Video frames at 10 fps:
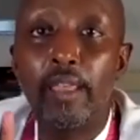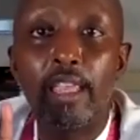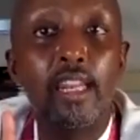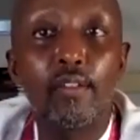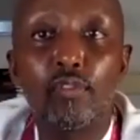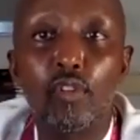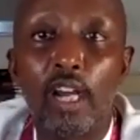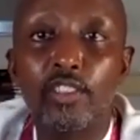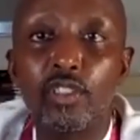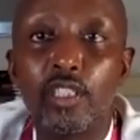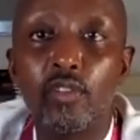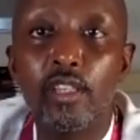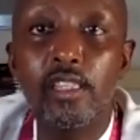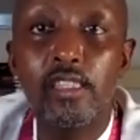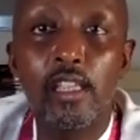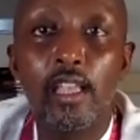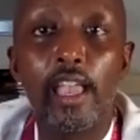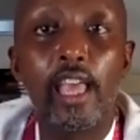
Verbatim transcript: baking at 400 degrees